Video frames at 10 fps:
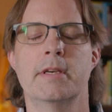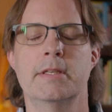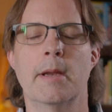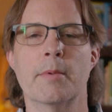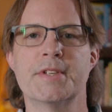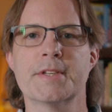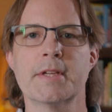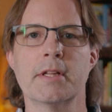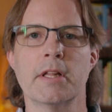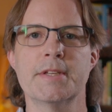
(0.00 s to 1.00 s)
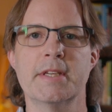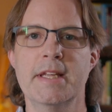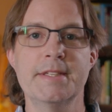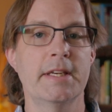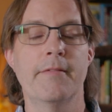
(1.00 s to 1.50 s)
Number 6 on the list
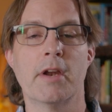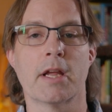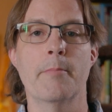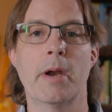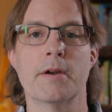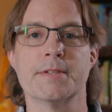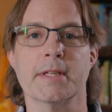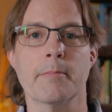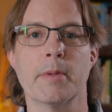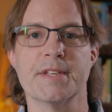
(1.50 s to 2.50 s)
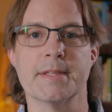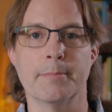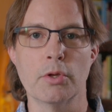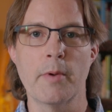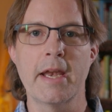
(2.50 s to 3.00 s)
isn't even a comparison because the
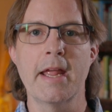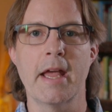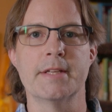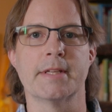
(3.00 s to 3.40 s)
Bluetti has a